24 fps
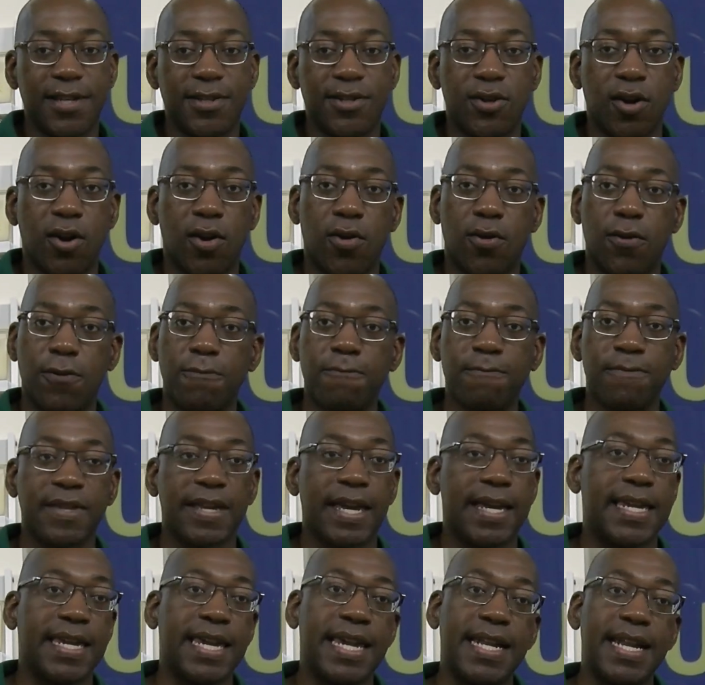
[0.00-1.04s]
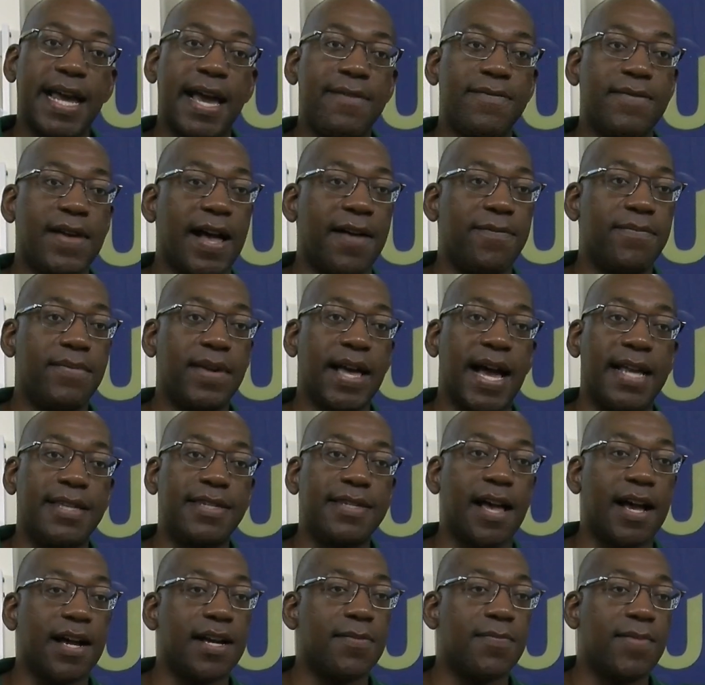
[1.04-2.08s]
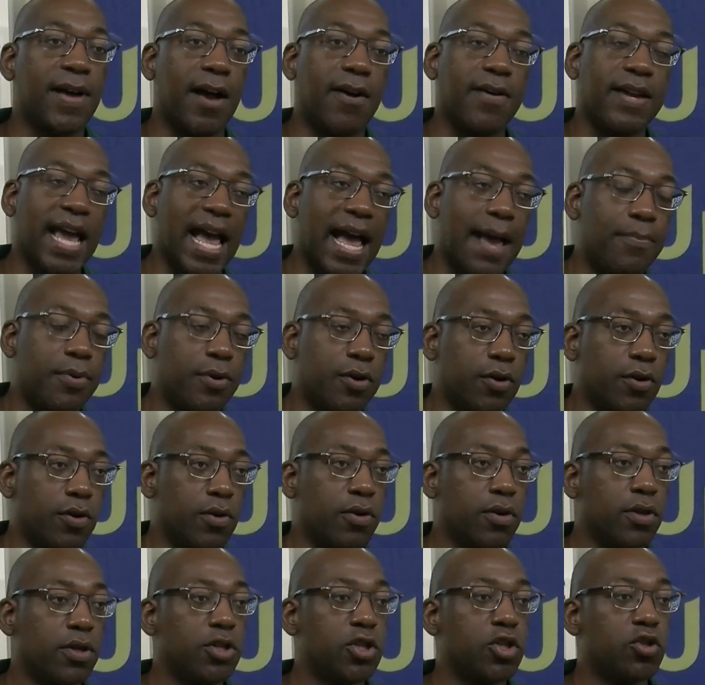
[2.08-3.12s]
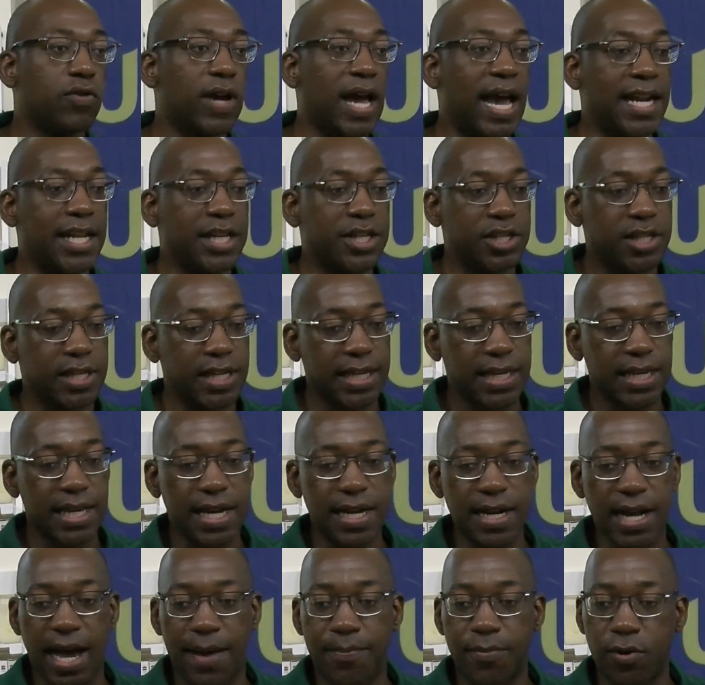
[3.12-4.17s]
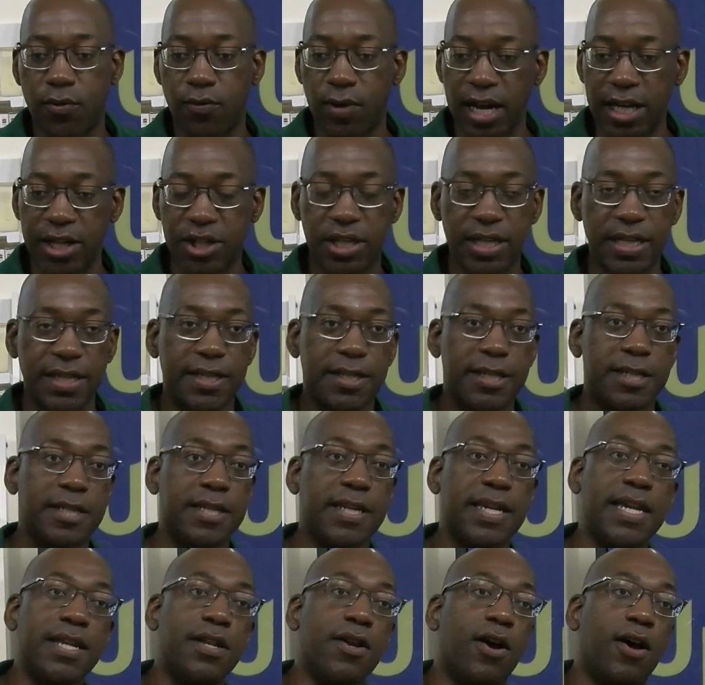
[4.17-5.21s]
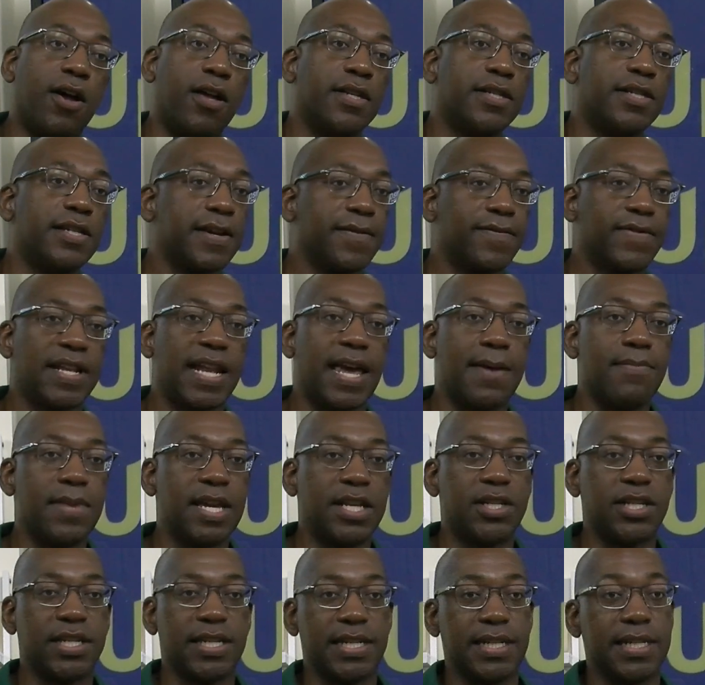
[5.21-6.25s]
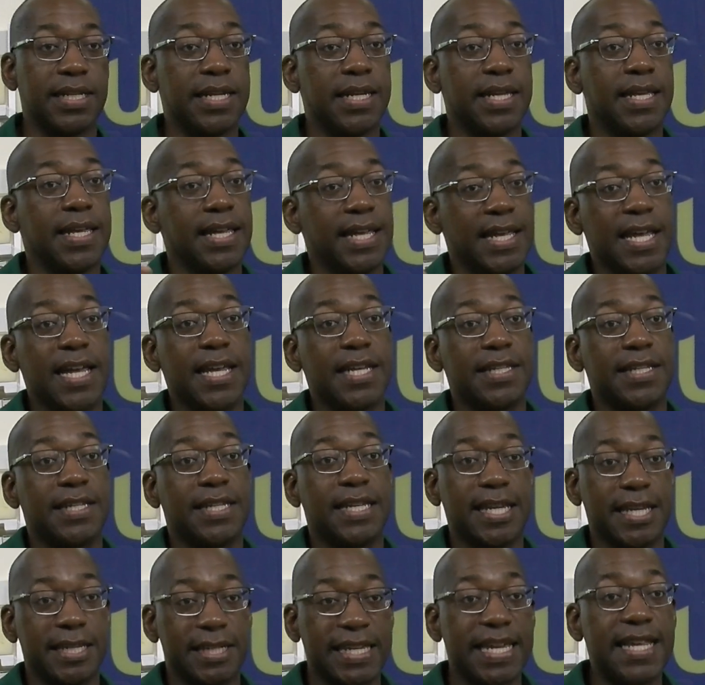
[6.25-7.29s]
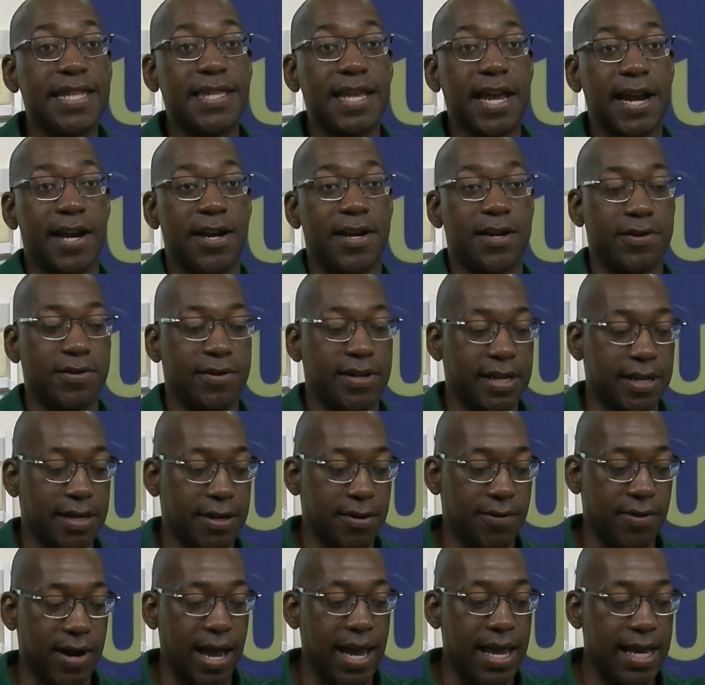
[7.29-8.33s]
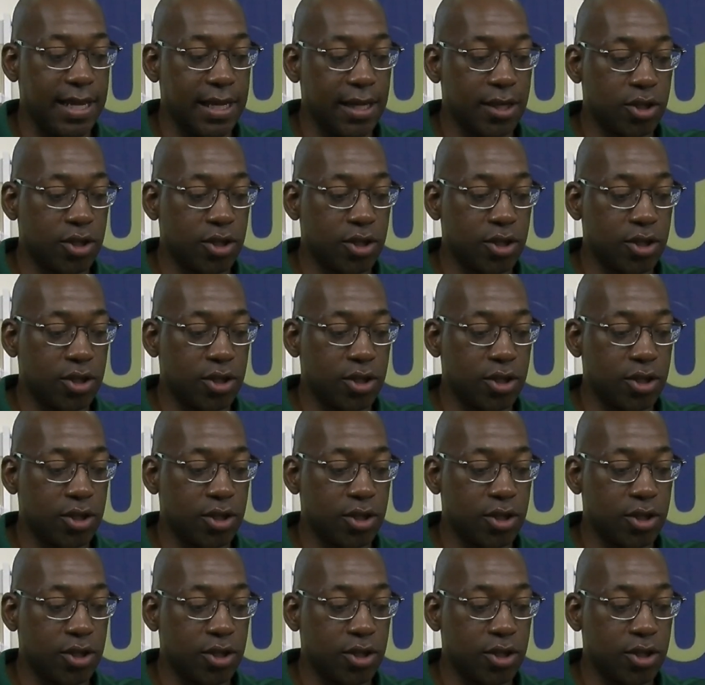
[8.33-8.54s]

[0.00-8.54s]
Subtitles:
So again, I talk about capital, strategy, and operations, and all the stuff that I mentioned is in there, right?